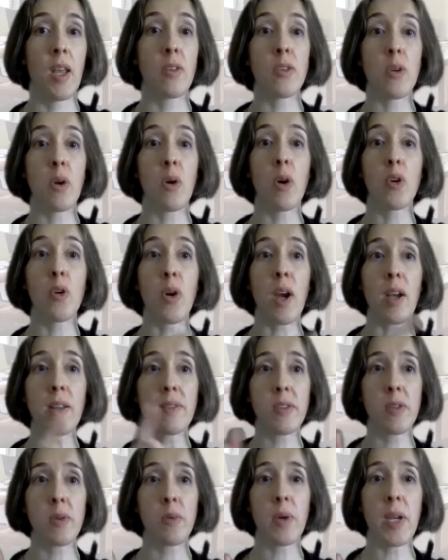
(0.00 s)
So across
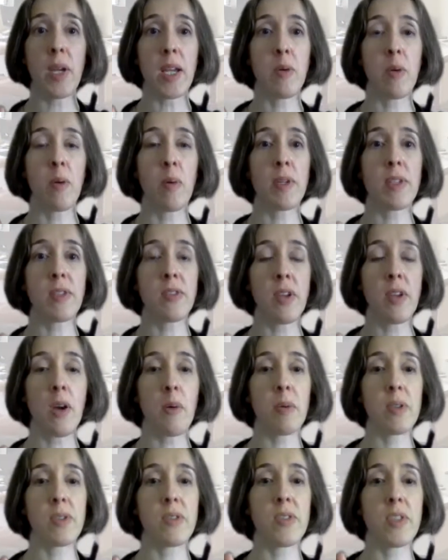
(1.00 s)
the week, what we saw
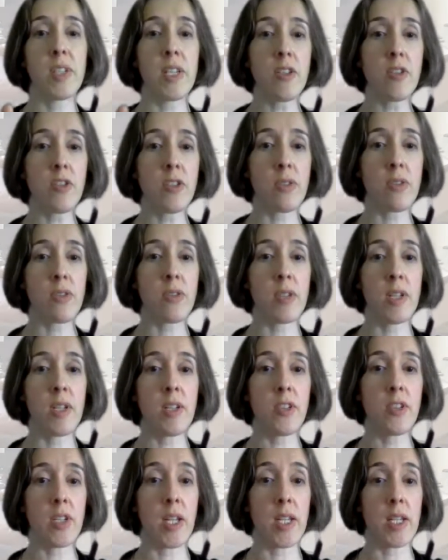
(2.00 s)
was teachers
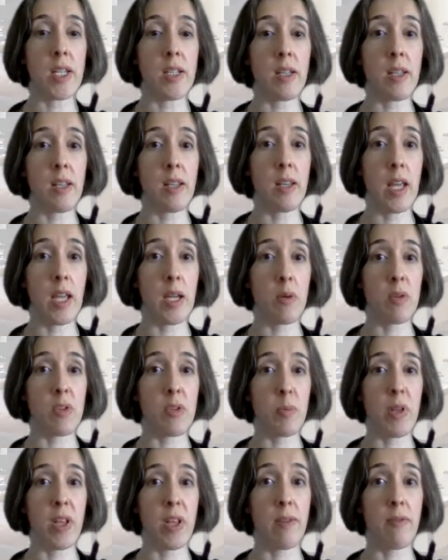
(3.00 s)
initiated language
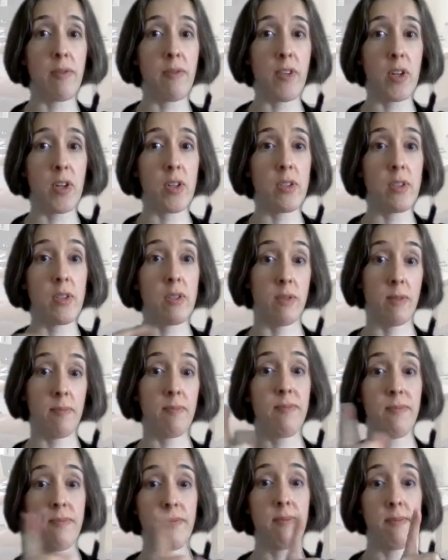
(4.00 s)
play first,
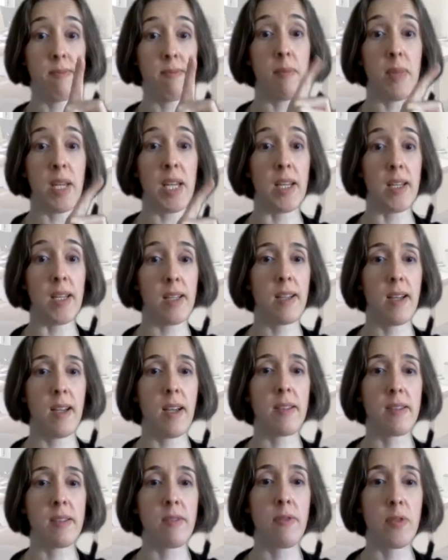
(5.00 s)
me
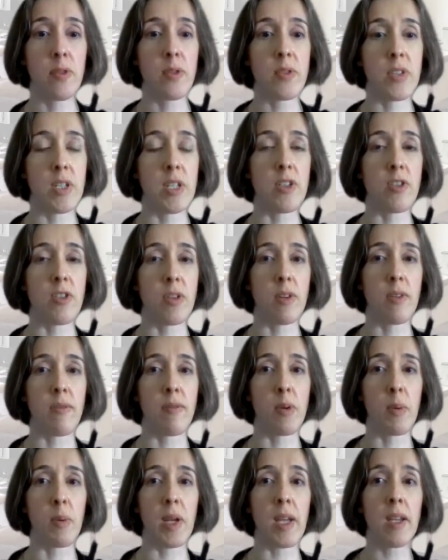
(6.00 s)
as the first teacher of
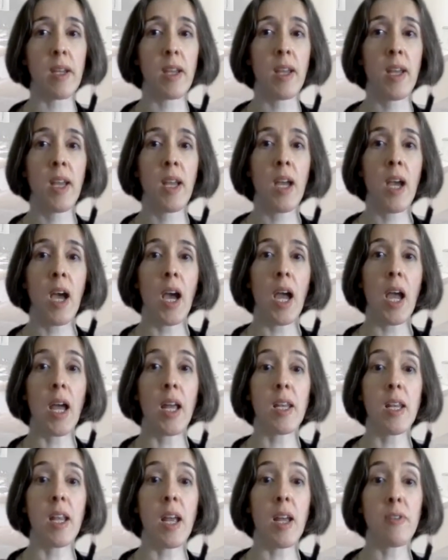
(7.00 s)
the week.
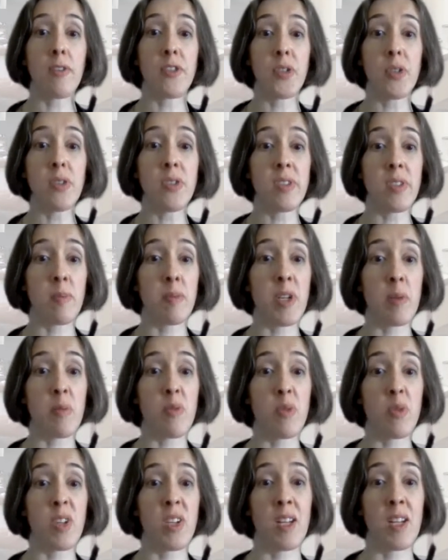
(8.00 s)
And students sometimes
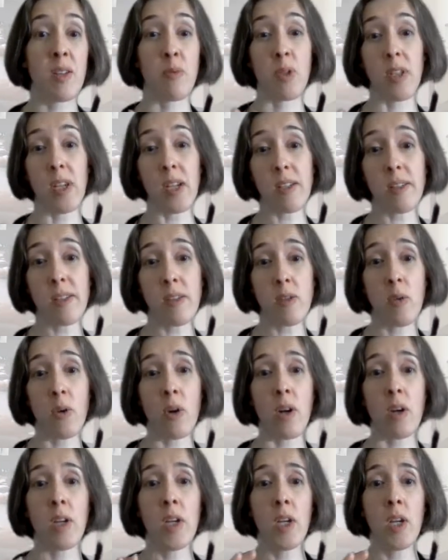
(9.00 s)
were kind of reluctant
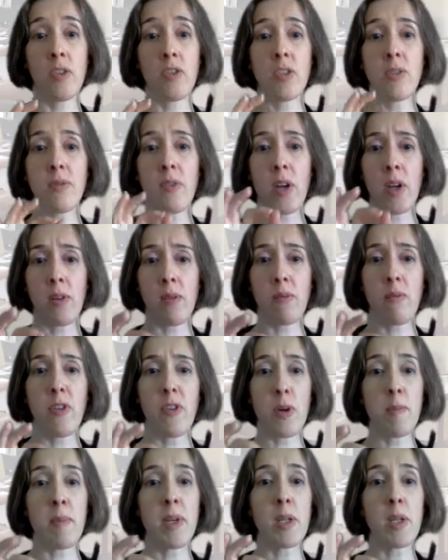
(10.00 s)
or just very,
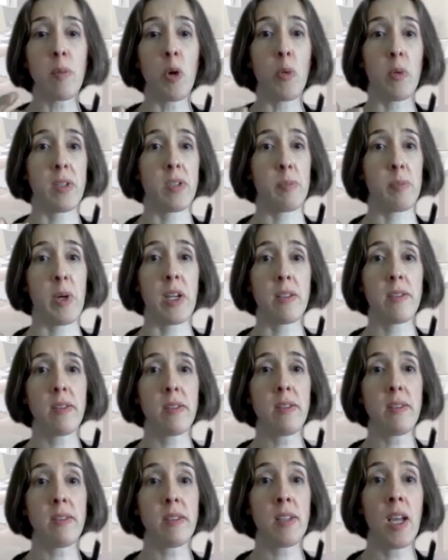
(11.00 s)
very minimal
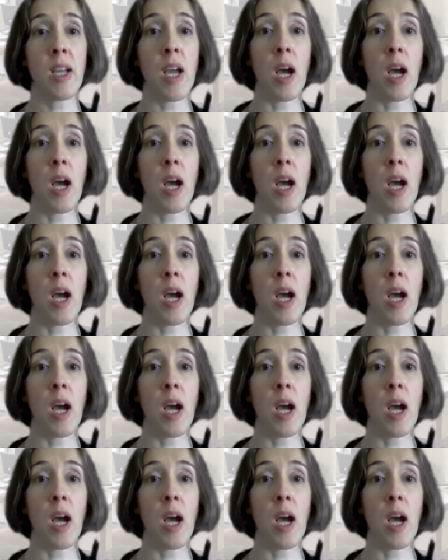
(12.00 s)
responses.